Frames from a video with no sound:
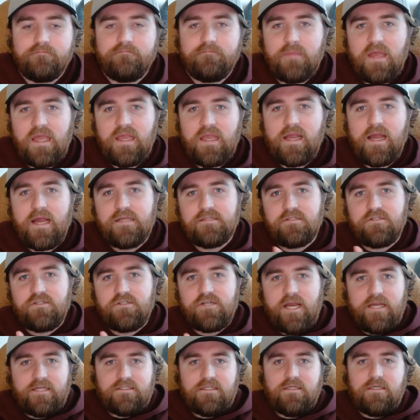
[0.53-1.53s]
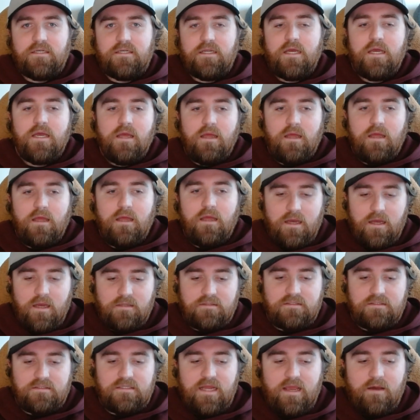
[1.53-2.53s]
Hey guys, Jackson.
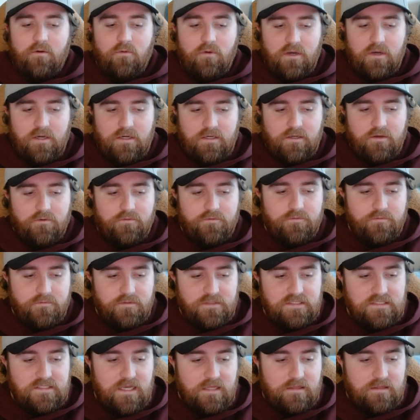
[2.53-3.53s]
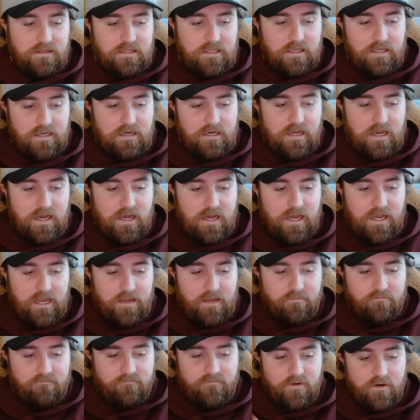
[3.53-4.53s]
Today I wanted to go through a set that
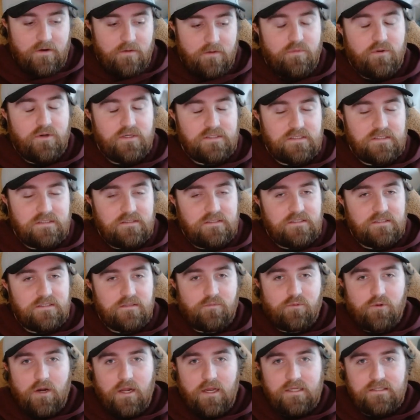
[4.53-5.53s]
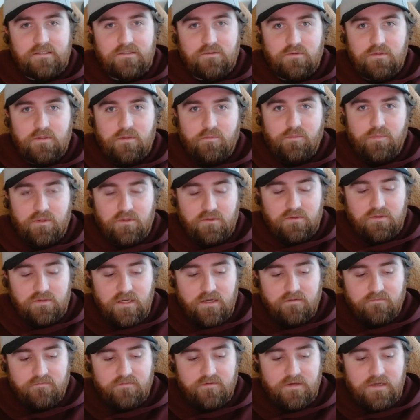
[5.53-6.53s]
I'm very pleasantly surprised with the build
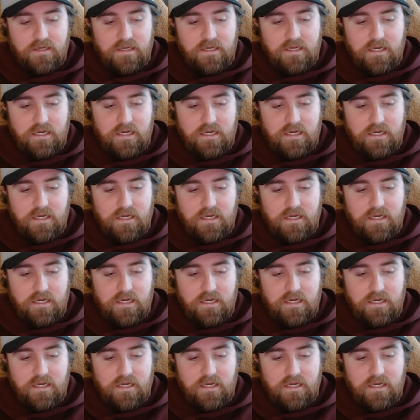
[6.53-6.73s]
of.